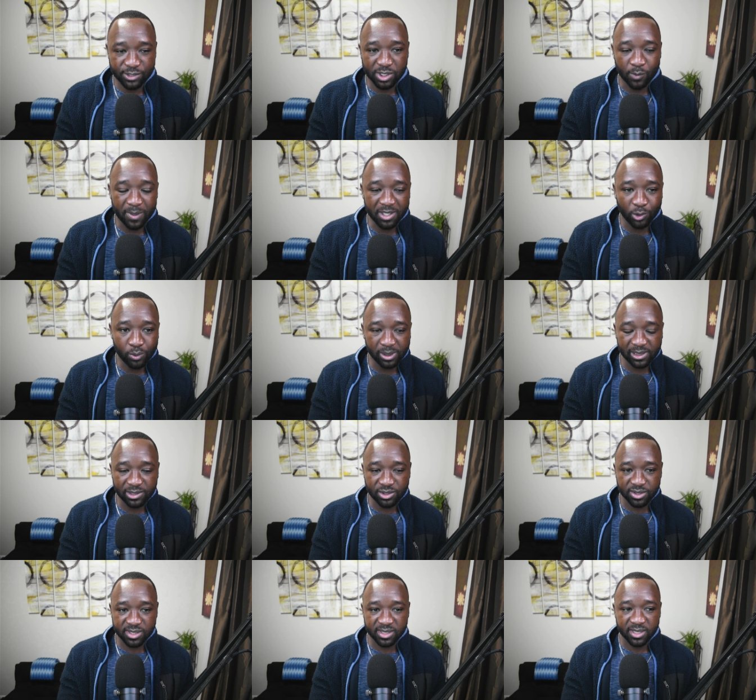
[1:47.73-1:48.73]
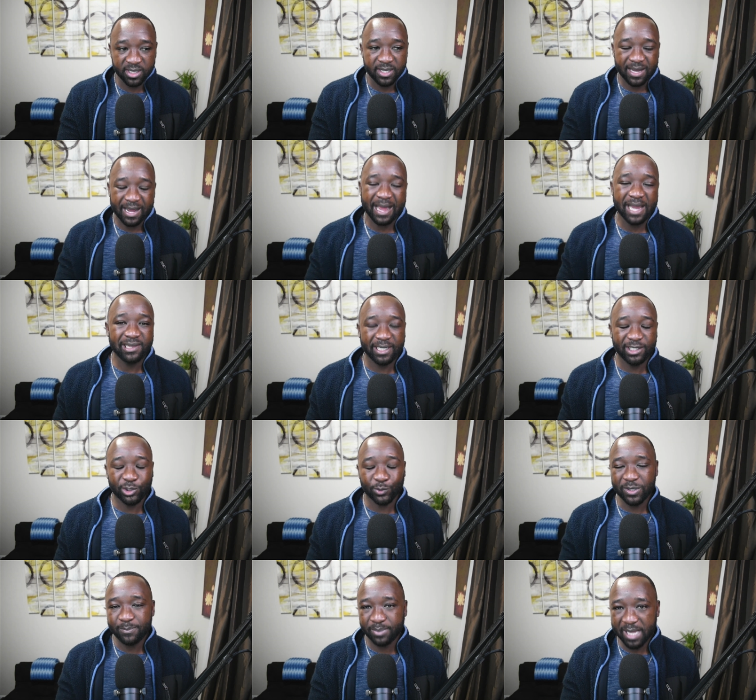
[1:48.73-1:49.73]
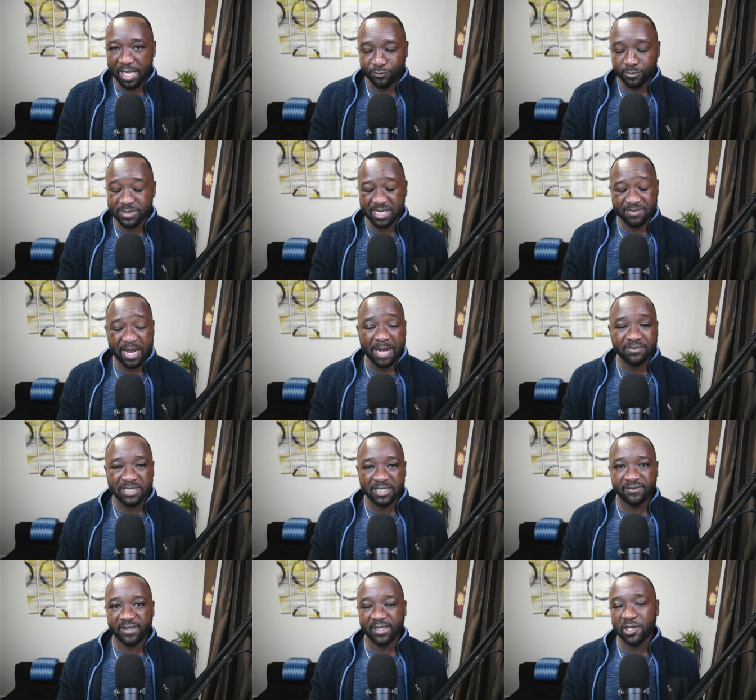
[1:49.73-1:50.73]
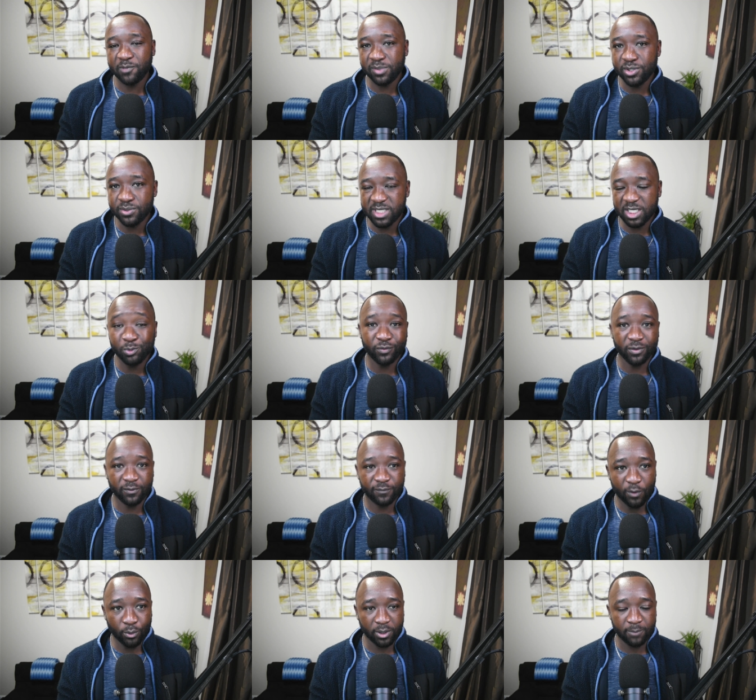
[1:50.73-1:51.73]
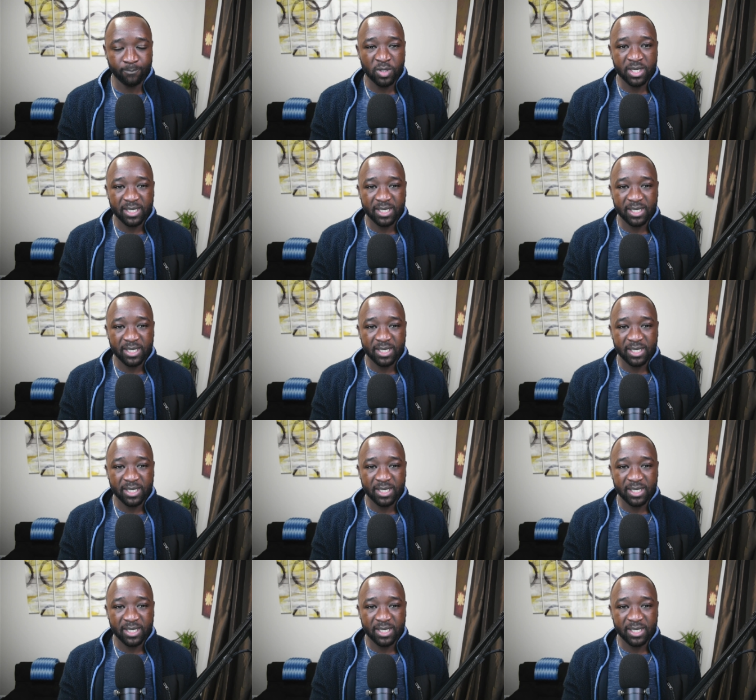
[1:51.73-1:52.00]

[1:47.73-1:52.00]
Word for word: So I wanna quickly just highlight three platforms that I'm definitely gonna be using moving forward.